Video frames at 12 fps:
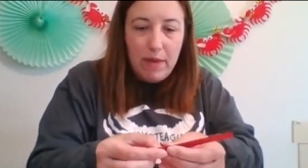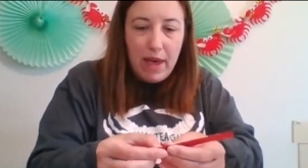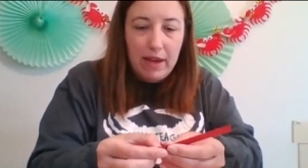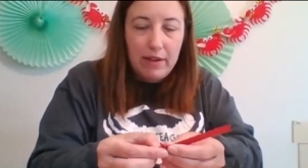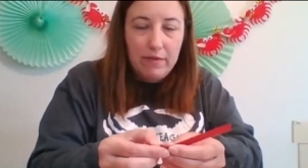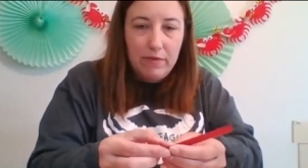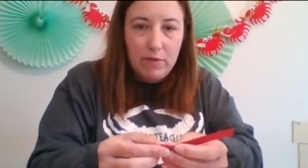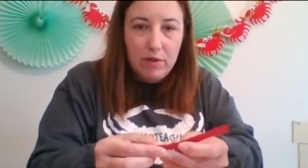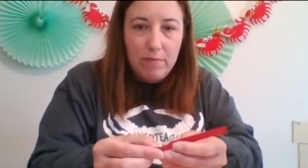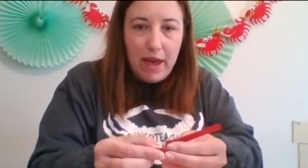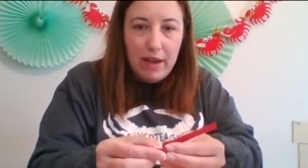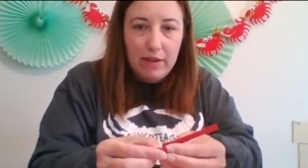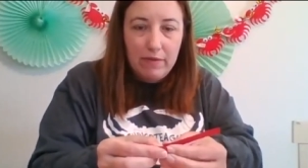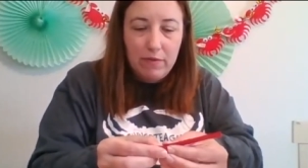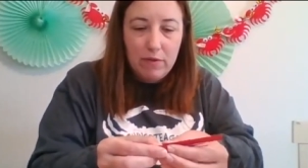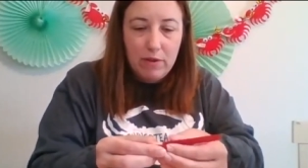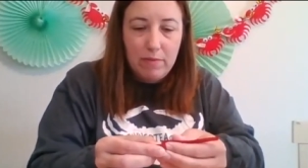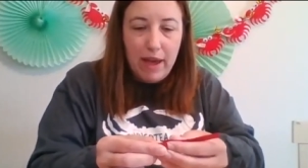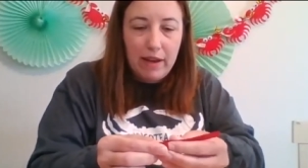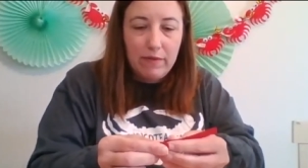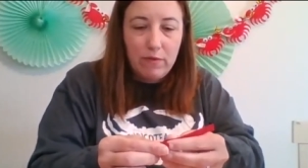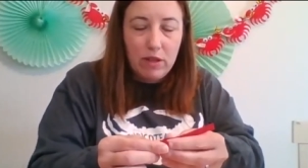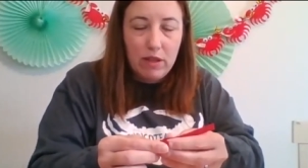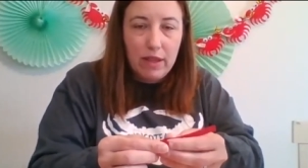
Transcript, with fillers: back and forth, back and forth, back and forth,